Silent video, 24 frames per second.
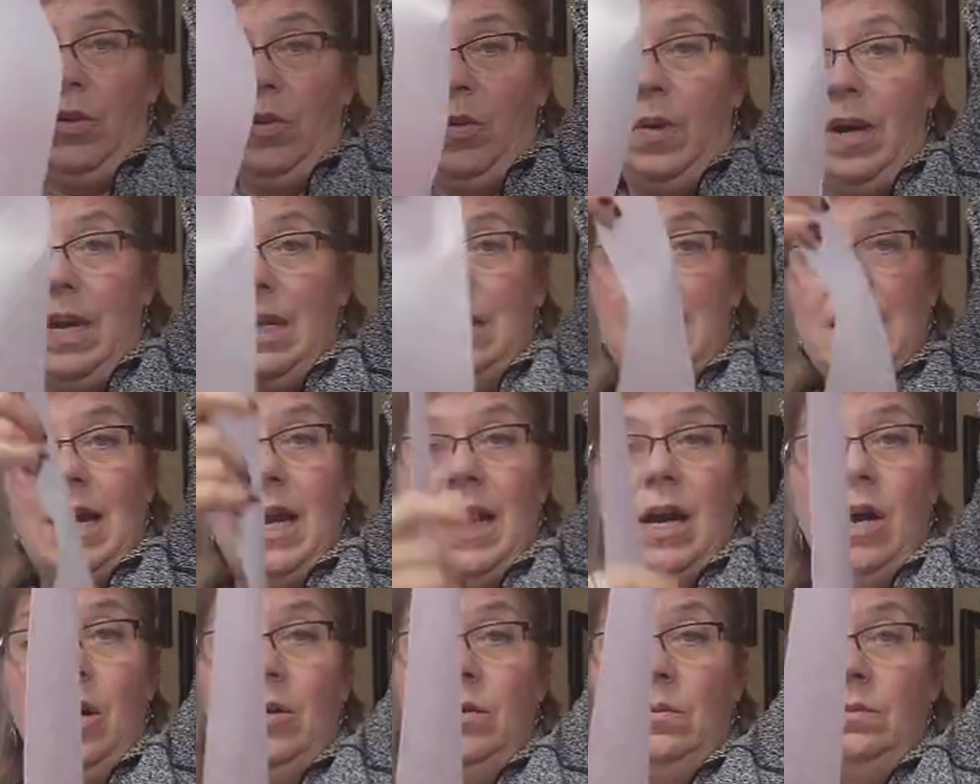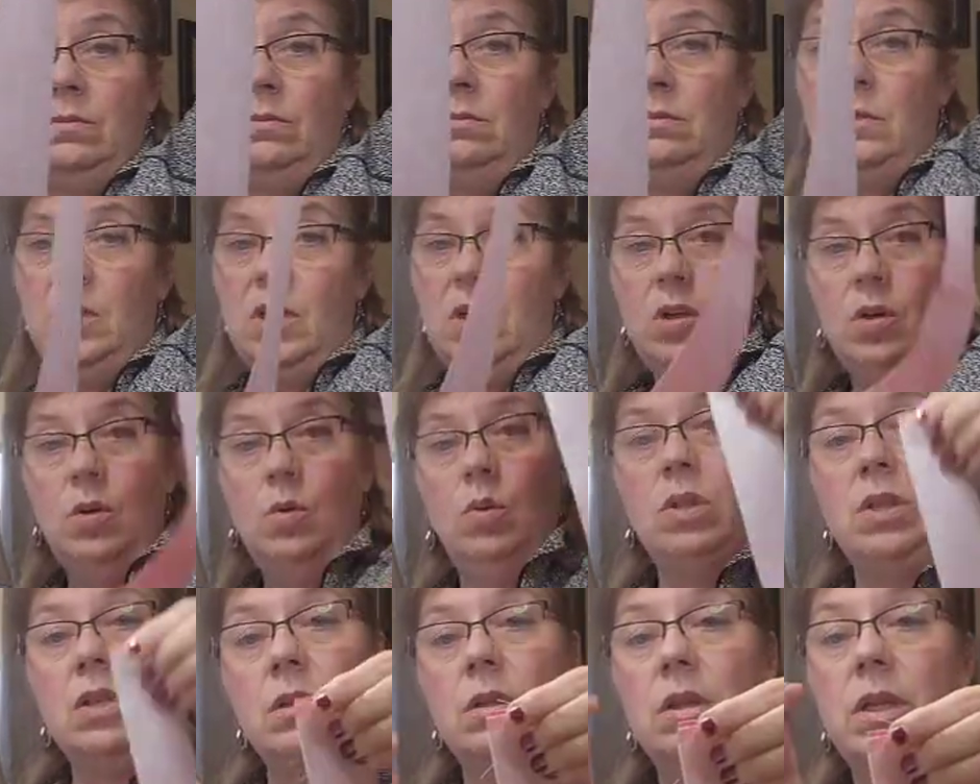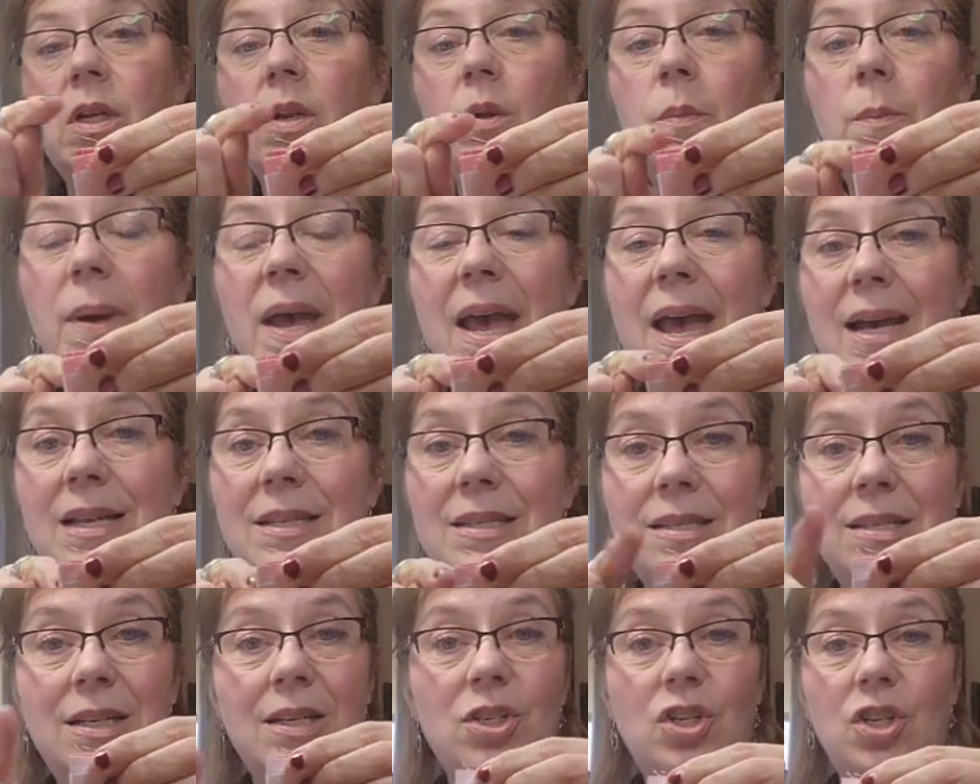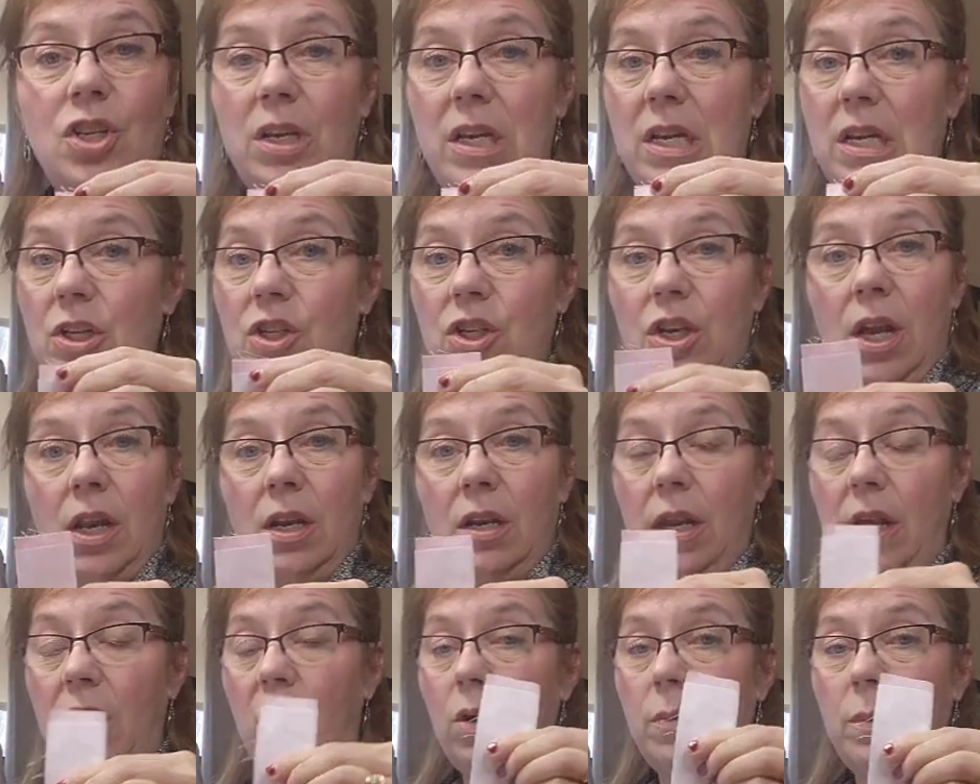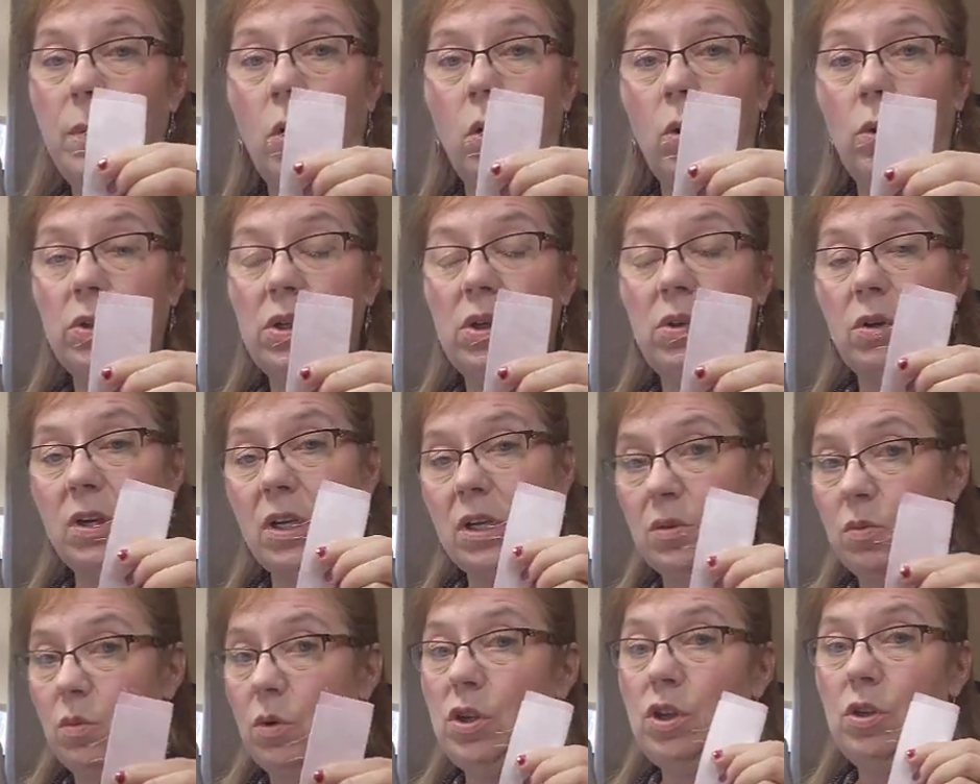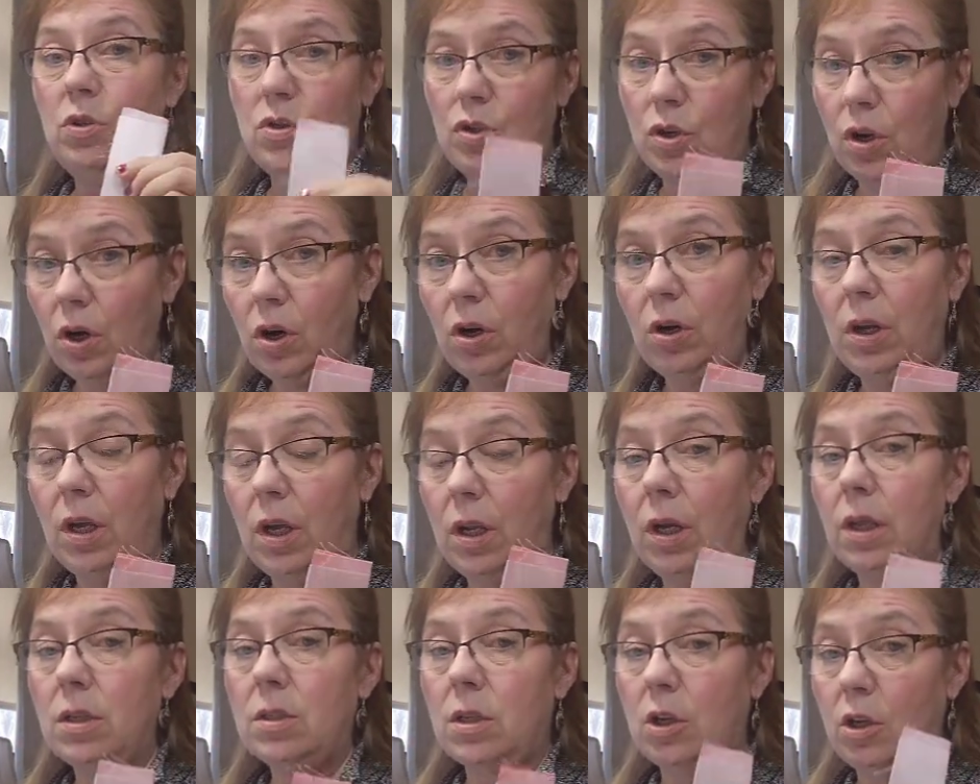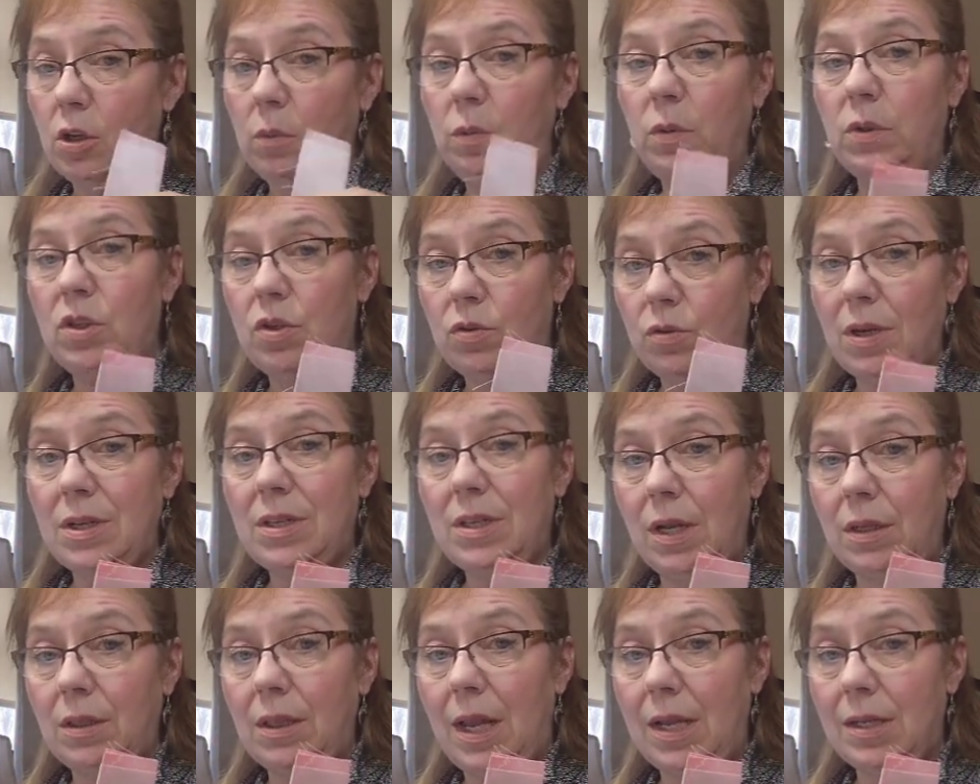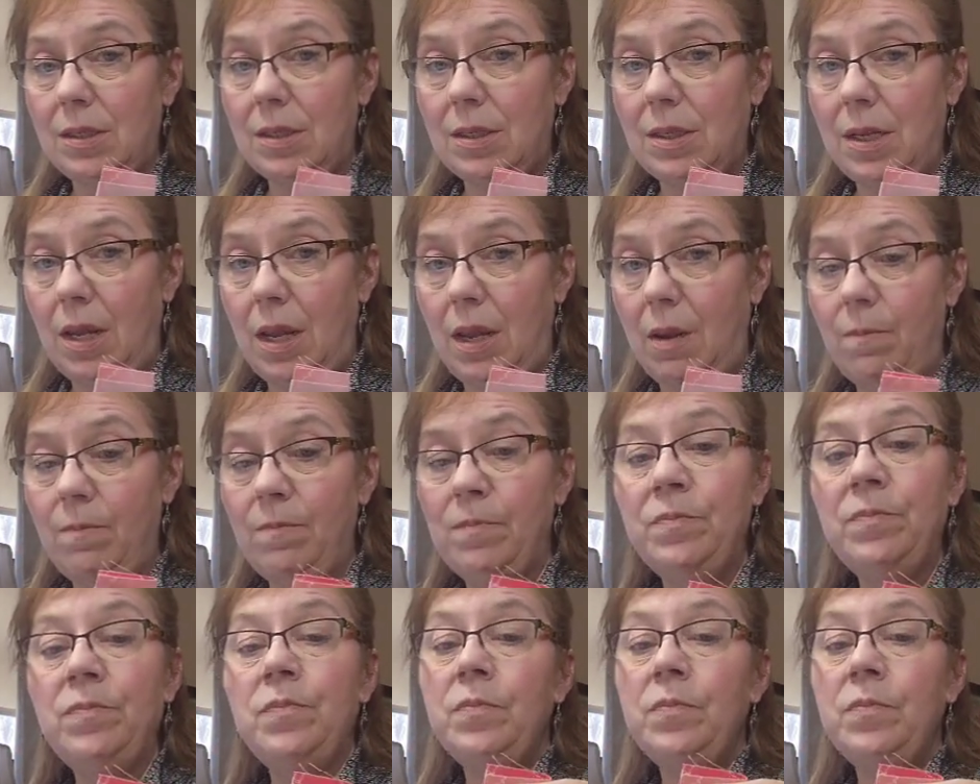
the way down with a little back stitch at each end to help hold it, because when you turn it, it's going to put stress on that seam